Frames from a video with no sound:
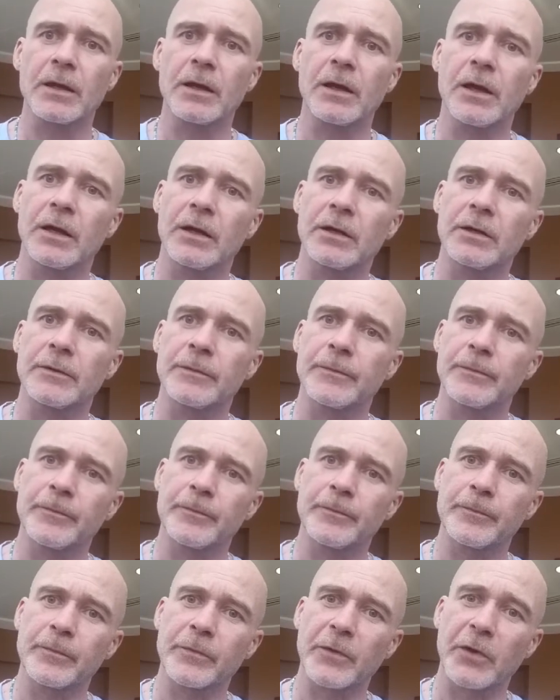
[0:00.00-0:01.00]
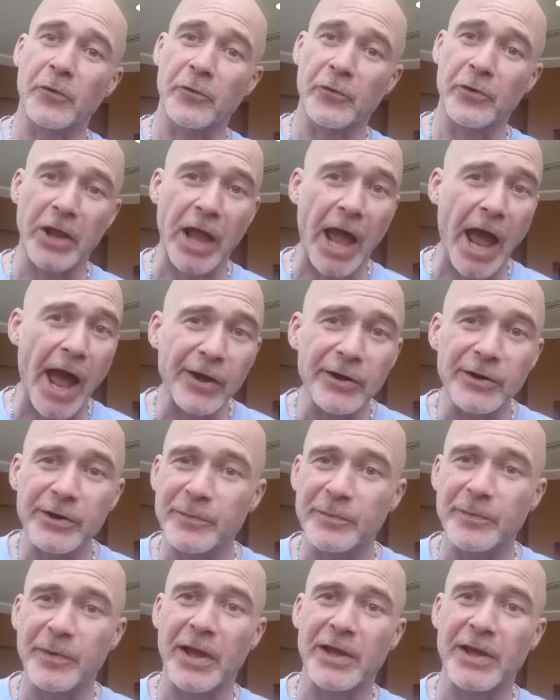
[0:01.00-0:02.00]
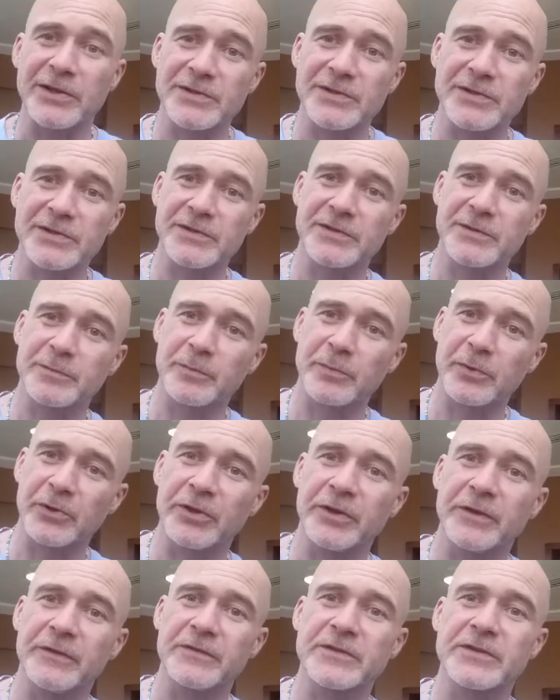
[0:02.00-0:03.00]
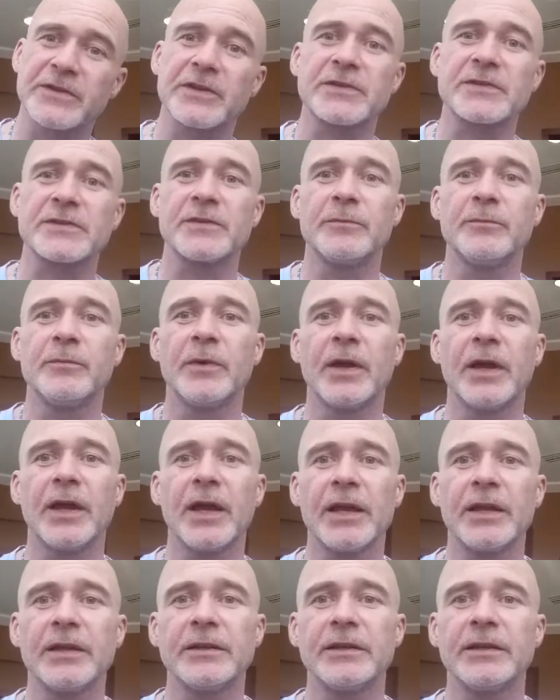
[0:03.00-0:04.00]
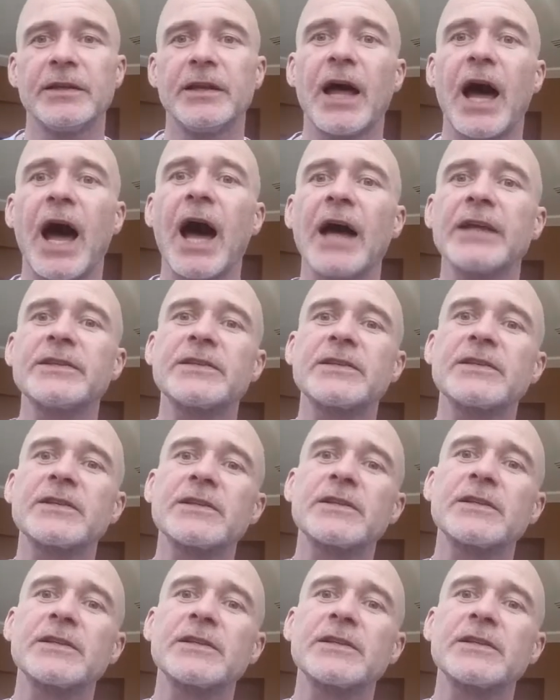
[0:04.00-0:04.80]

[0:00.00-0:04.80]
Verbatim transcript: a, uh, a reality-based belief system and not